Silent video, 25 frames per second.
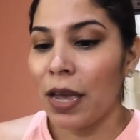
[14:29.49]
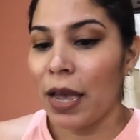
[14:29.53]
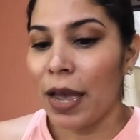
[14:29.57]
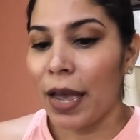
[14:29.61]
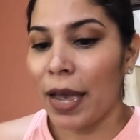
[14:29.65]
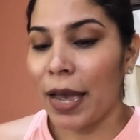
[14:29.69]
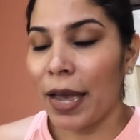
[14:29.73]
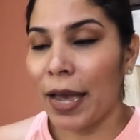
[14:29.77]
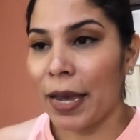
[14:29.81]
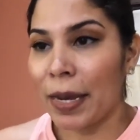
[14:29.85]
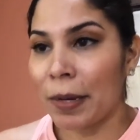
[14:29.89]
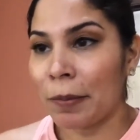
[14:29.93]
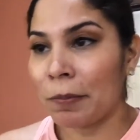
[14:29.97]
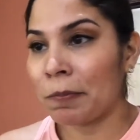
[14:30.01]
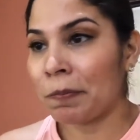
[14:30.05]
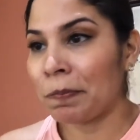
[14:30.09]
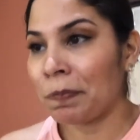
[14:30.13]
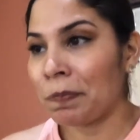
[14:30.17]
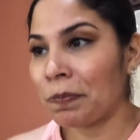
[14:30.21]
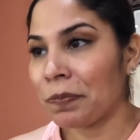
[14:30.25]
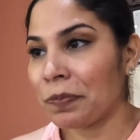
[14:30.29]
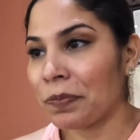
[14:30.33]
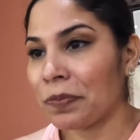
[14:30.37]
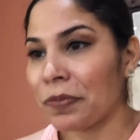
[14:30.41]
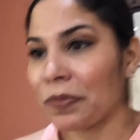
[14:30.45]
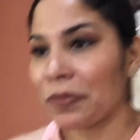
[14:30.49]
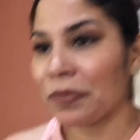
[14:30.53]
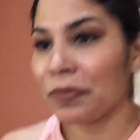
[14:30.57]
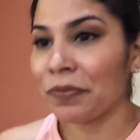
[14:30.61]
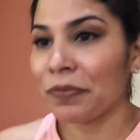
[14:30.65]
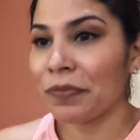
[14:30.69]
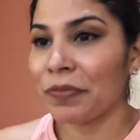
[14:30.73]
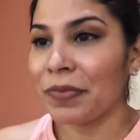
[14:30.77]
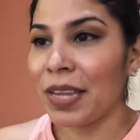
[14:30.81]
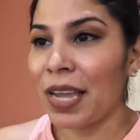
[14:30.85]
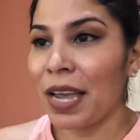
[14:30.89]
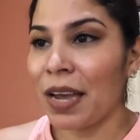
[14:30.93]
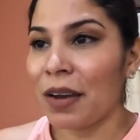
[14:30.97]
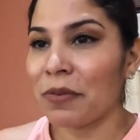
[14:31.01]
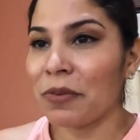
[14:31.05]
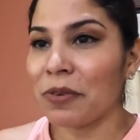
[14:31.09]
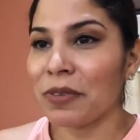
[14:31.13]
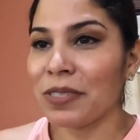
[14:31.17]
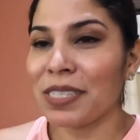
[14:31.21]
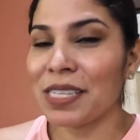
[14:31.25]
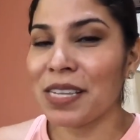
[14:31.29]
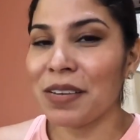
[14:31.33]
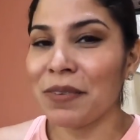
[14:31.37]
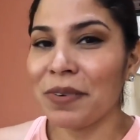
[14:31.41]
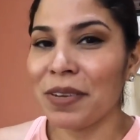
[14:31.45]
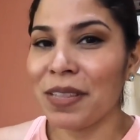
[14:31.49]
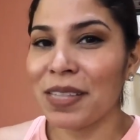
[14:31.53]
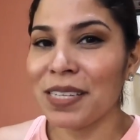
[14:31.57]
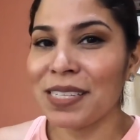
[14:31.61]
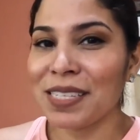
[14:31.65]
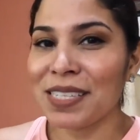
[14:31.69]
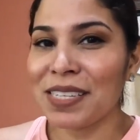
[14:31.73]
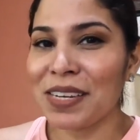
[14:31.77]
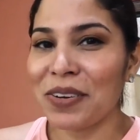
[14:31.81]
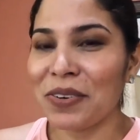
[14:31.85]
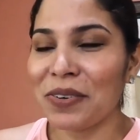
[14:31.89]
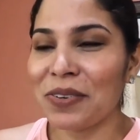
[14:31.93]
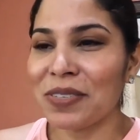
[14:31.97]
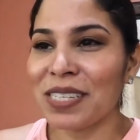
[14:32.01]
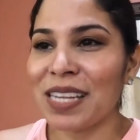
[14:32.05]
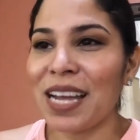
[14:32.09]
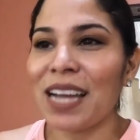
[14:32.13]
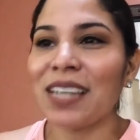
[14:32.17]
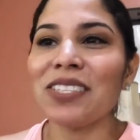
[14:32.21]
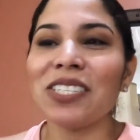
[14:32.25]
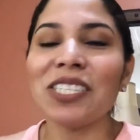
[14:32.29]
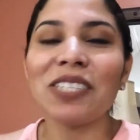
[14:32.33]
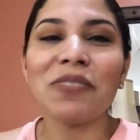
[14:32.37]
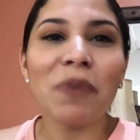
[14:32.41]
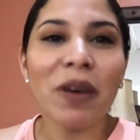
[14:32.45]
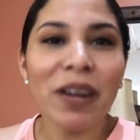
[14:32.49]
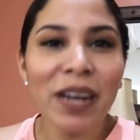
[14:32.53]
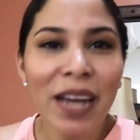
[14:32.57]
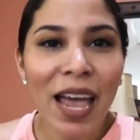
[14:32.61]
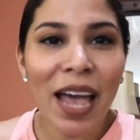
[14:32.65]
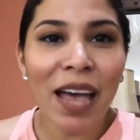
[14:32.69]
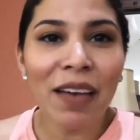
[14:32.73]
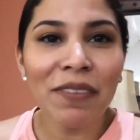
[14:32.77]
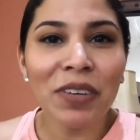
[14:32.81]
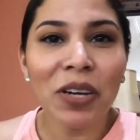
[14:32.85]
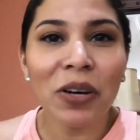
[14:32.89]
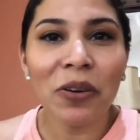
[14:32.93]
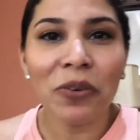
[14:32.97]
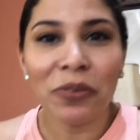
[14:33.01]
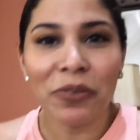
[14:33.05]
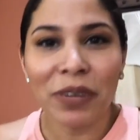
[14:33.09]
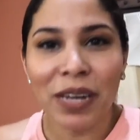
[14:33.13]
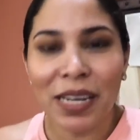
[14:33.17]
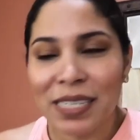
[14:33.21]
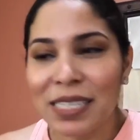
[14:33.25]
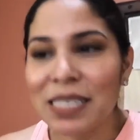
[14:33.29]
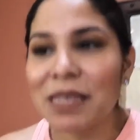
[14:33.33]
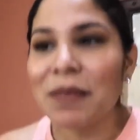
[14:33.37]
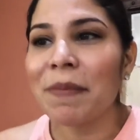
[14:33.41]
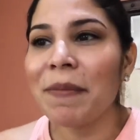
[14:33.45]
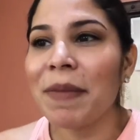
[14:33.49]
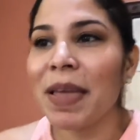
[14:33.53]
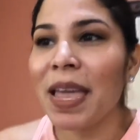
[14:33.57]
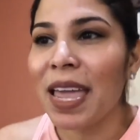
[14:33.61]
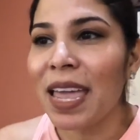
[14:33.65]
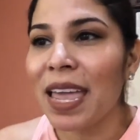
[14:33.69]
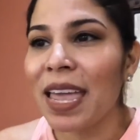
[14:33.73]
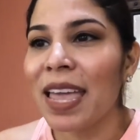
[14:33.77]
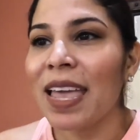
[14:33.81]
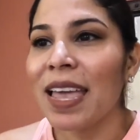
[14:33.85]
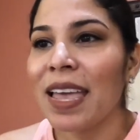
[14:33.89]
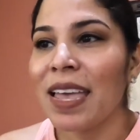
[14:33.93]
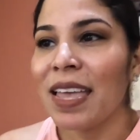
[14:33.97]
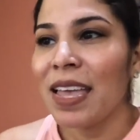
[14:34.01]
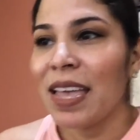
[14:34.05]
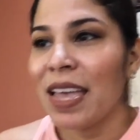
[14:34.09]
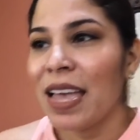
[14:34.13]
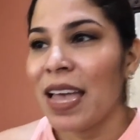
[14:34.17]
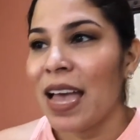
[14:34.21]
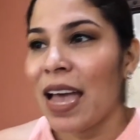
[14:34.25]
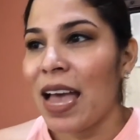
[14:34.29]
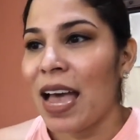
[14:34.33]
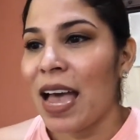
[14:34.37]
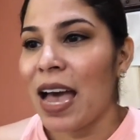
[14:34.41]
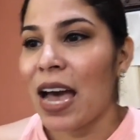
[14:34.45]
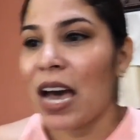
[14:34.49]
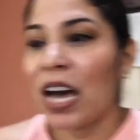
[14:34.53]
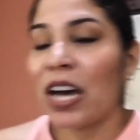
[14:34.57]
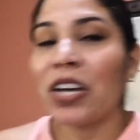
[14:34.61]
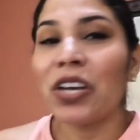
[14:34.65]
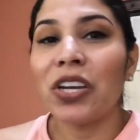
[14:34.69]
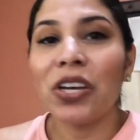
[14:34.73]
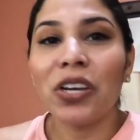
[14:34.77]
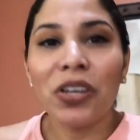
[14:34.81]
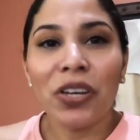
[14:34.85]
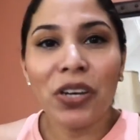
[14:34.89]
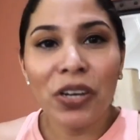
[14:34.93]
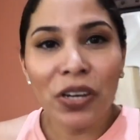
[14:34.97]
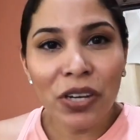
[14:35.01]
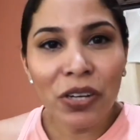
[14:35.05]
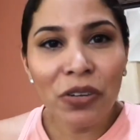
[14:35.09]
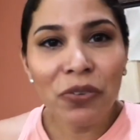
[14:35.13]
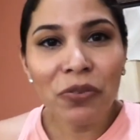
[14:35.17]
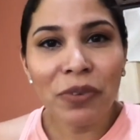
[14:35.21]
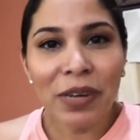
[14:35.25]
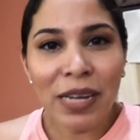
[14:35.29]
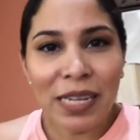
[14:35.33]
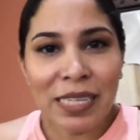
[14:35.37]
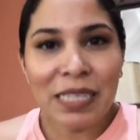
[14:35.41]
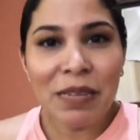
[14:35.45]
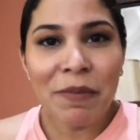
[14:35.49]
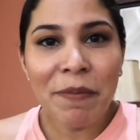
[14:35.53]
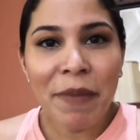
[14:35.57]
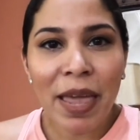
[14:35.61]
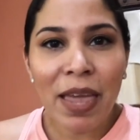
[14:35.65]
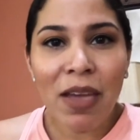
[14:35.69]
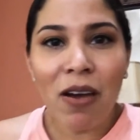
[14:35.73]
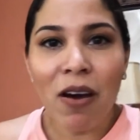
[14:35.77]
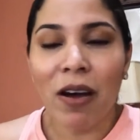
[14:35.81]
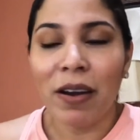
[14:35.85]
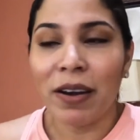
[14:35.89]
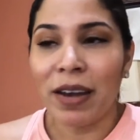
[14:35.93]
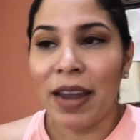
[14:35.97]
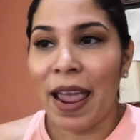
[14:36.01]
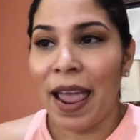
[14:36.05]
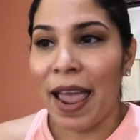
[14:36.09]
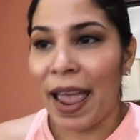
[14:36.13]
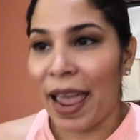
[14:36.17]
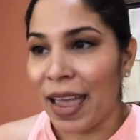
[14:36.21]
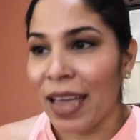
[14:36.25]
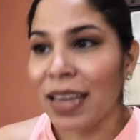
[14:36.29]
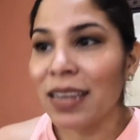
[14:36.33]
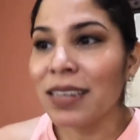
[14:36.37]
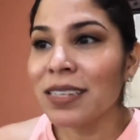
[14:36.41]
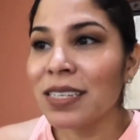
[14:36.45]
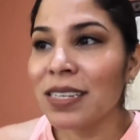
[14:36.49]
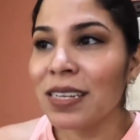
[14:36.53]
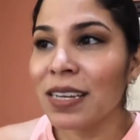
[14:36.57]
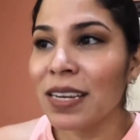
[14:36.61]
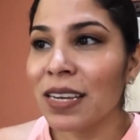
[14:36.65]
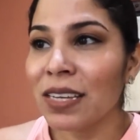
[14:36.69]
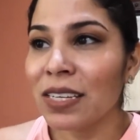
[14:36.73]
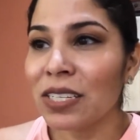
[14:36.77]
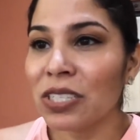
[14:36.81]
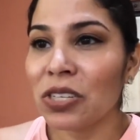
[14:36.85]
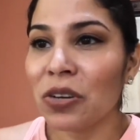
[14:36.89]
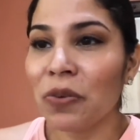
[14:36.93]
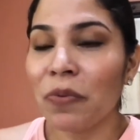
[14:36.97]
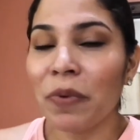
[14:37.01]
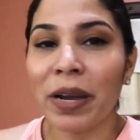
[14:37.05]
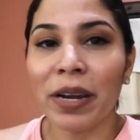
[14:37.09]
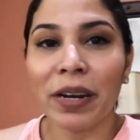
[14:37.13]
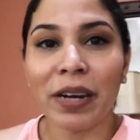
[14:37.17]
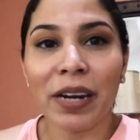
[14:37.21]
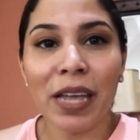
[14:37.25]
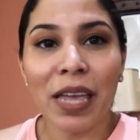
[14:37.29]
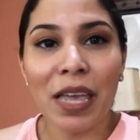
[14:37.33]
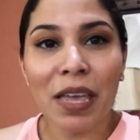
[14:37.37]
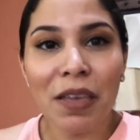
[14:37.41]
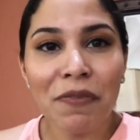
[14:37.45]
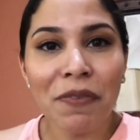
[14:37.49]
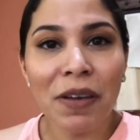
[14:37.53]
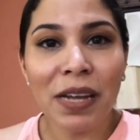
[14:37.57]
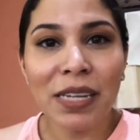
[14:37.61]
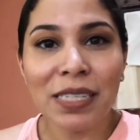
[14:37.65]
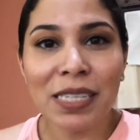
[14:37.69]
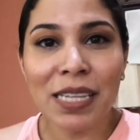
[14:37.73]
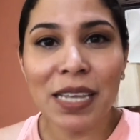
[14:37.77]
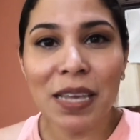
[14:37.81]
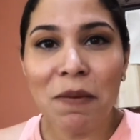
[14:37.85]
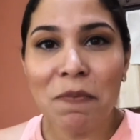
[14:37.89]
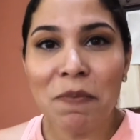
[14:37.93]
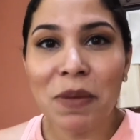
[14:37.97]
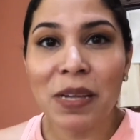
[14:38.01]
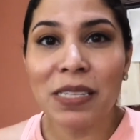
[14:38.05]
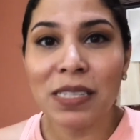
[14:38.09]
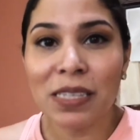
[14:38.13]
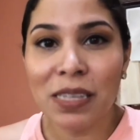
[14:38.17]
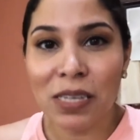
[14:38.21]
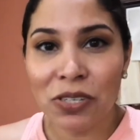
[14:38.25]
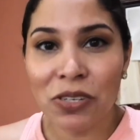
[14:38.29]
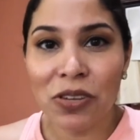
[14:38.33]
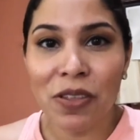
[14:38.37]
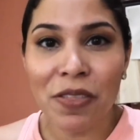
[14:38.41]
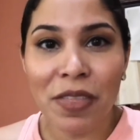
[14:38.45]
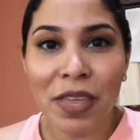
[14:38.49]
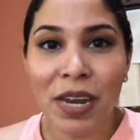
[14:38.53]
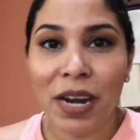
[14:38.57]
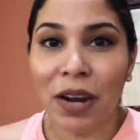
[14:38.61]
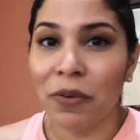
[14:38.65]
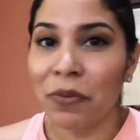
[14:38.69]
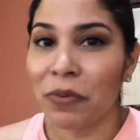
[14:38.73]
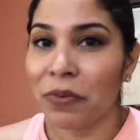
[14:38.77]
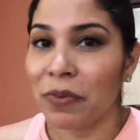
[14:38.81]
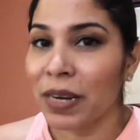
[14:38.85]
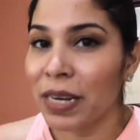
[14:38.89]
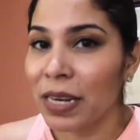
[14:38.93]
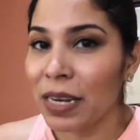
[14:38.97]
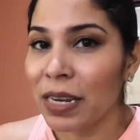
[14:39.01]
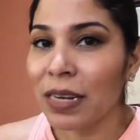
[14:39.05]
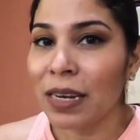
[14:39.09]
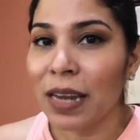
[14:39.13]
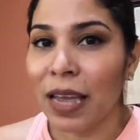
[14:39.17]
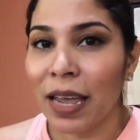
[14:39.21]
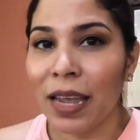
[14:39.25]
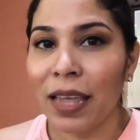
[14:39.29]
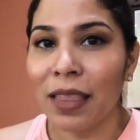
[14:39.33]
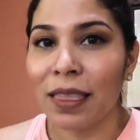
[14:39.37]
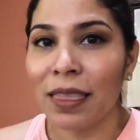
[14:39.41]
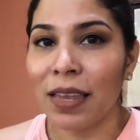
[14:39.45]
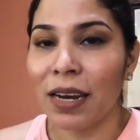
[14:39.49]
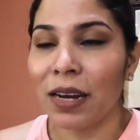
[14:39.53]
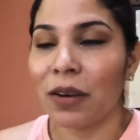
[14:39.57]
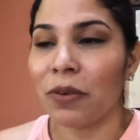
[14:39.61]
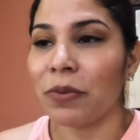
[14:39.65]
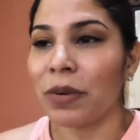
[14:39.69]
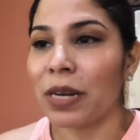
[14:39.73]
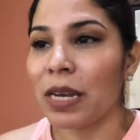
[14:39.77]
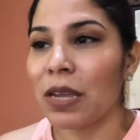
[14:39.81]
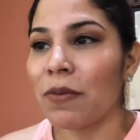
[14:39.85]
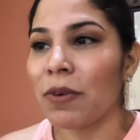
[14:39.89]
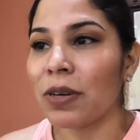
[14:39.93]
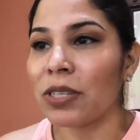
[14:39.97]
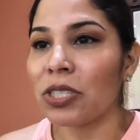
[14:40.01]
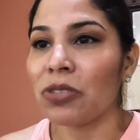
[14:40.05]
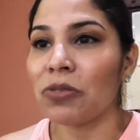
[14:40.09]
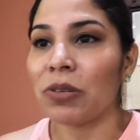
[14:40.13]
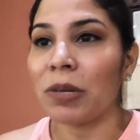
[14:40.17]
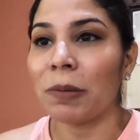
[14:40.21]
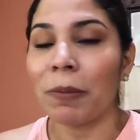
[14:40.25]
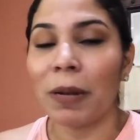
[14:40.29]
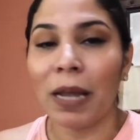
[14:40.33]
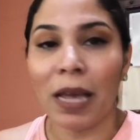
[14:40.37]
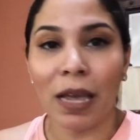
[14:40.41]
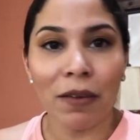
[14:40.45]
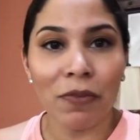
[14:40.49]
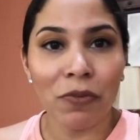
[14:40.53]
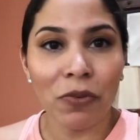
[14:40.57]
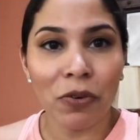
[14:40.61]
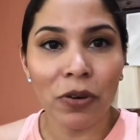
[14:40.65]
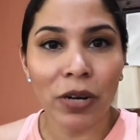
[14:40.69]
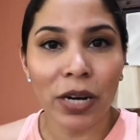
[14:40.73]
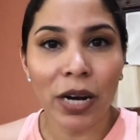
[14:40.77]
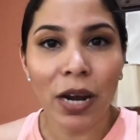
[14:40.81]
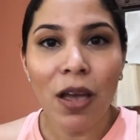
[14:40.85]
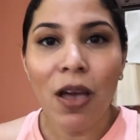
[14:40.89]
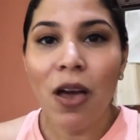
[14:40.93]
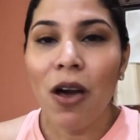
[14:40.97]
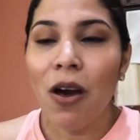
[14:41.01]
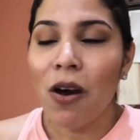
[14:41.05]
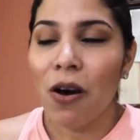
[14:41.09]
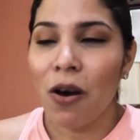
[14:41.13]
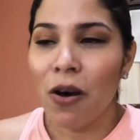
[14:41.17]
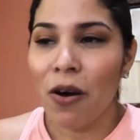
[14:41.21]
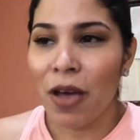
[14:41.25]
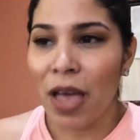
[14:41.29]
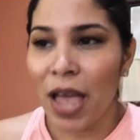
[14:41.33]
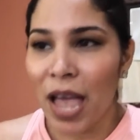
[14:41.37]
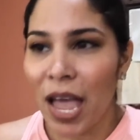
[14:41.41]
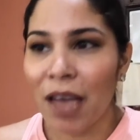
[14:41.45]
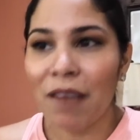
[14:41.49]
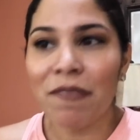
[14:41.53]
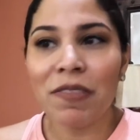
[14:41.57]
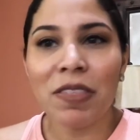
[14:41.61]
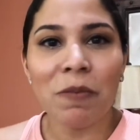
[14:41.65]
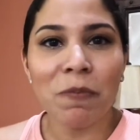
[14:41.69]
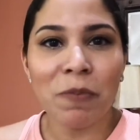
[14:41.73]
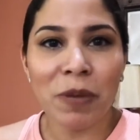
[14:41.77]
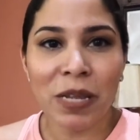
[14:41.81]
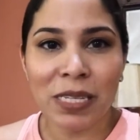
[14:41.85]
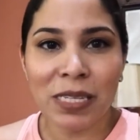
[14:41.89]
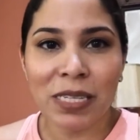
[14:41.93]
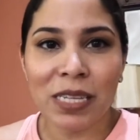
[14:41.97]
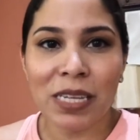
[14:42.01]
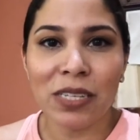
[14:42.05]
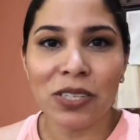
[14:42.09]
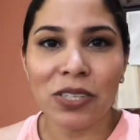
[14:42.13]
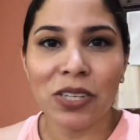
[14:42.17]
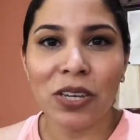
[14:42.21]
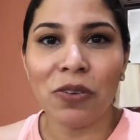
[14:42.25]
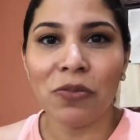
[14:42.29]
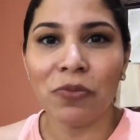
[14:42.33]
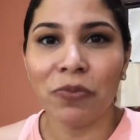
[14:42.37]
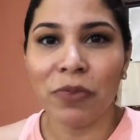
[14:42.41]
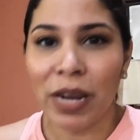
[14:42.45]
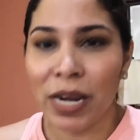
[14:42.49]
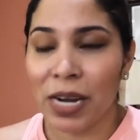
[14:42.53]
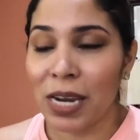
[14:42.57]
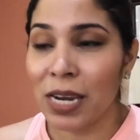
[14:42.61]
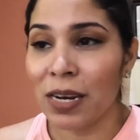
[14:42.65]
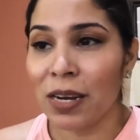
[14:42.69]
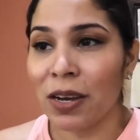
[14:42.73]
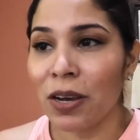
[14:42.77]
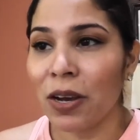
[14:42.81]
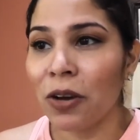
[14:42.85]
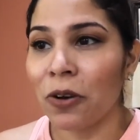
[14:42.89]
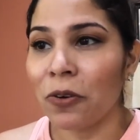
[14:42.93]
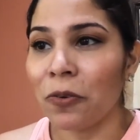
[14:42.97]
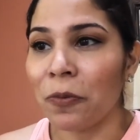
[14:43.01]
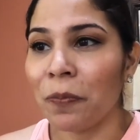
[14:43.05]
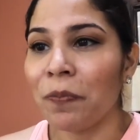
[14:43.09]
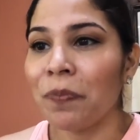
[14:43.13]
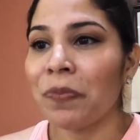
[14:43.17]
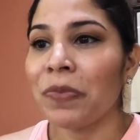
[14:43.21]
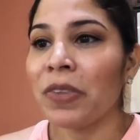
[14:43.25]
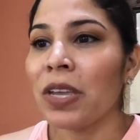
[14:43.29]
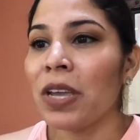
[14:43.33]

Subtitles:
We'll see where this goes. I just want to have a good resume on hand, to where if I see a position that I really like, that I really want to apply for, I'll have the position ready to go.